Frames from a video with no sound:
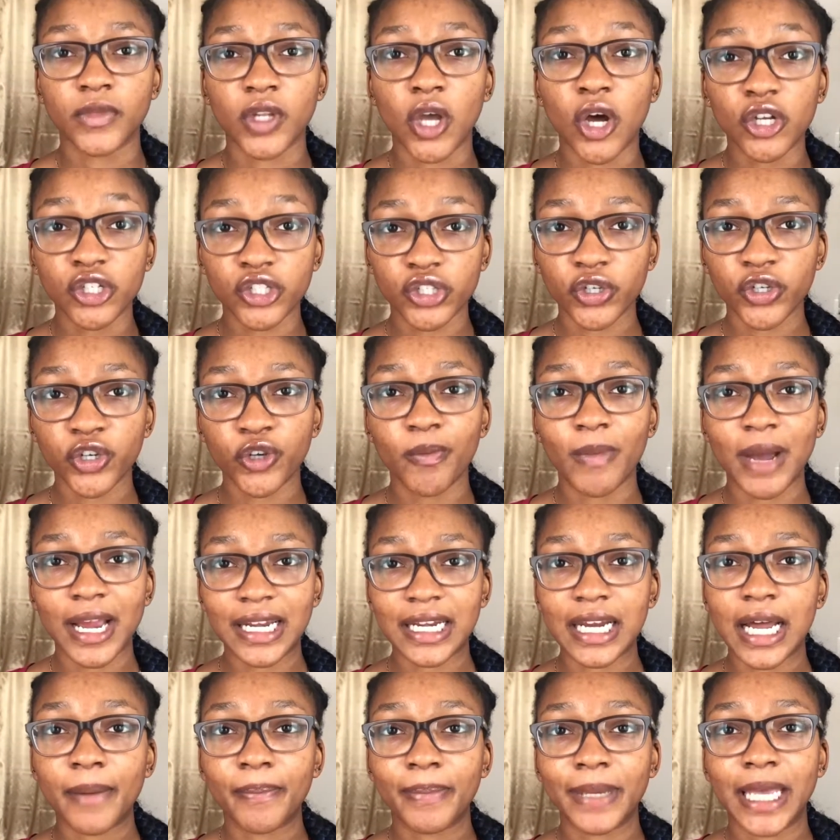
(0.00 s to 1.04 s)
Also, you might
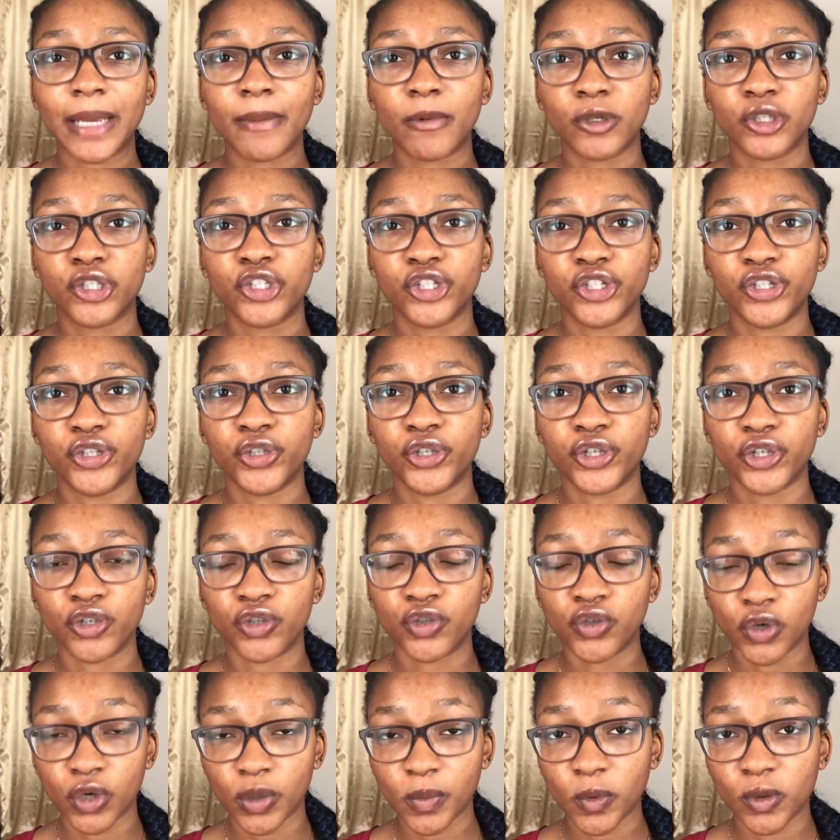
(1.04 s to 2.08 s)
not be able to do your
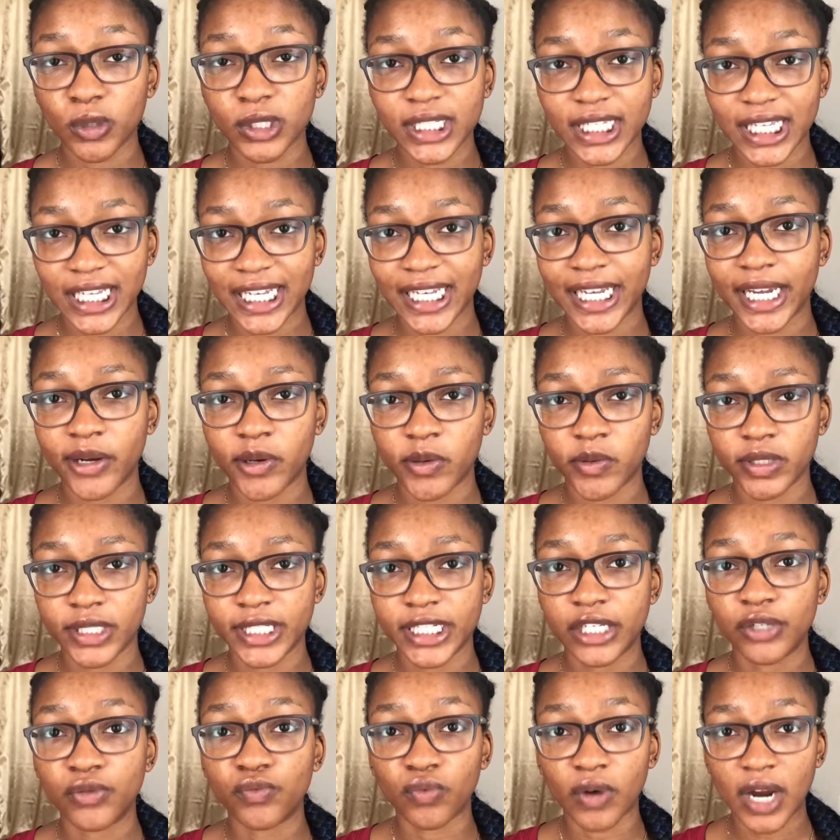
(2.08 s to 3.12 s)
normal skincare
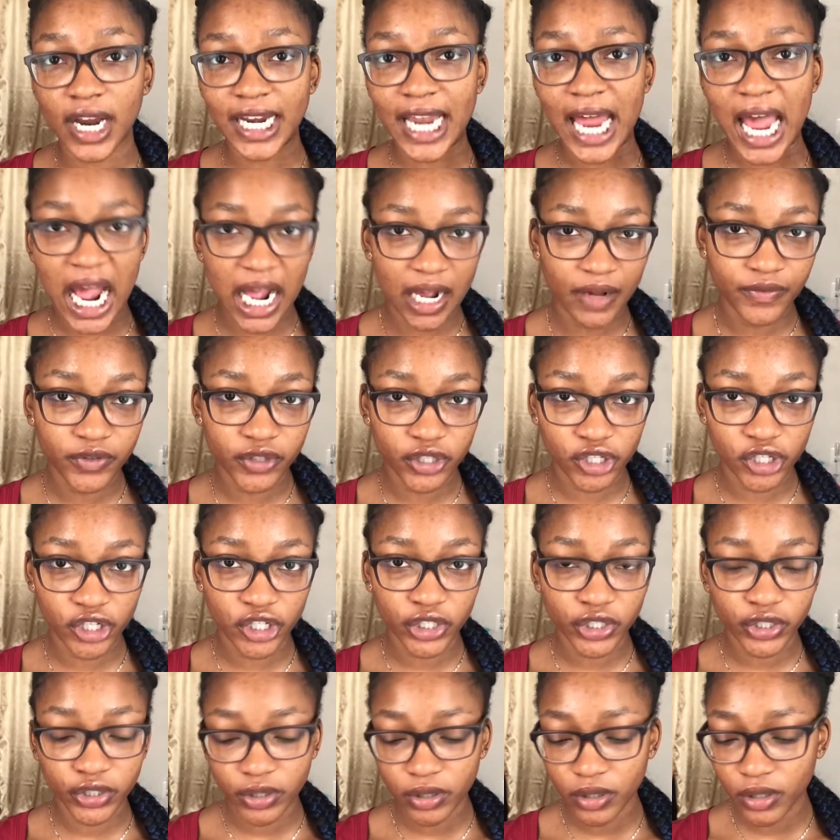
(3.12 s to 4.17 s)
routine right after
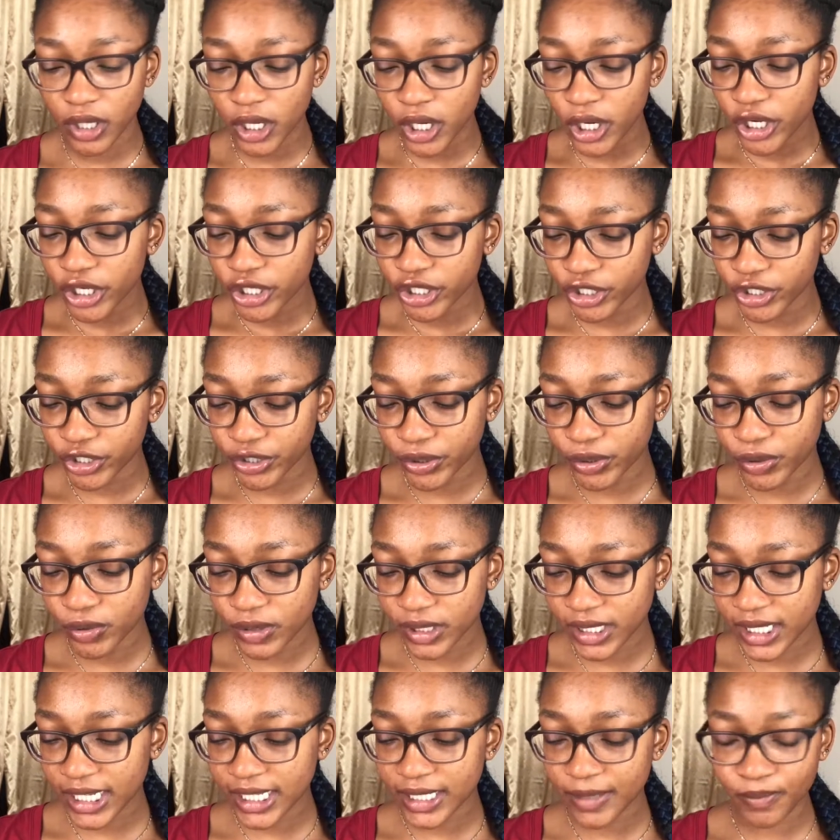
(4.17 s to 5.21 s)
you
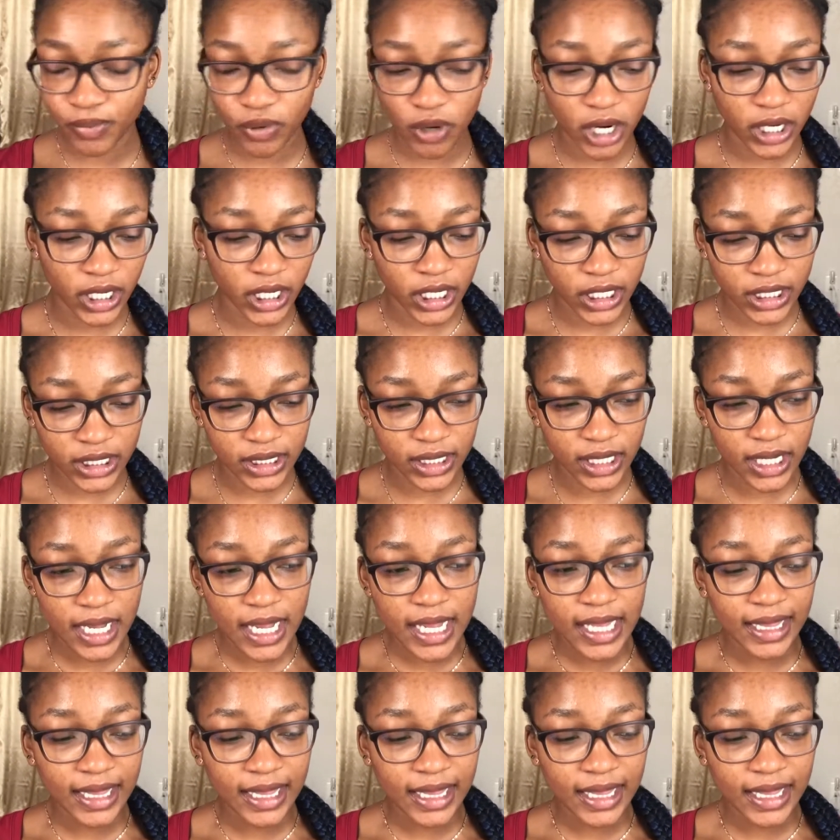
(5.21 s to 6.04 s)
use this product.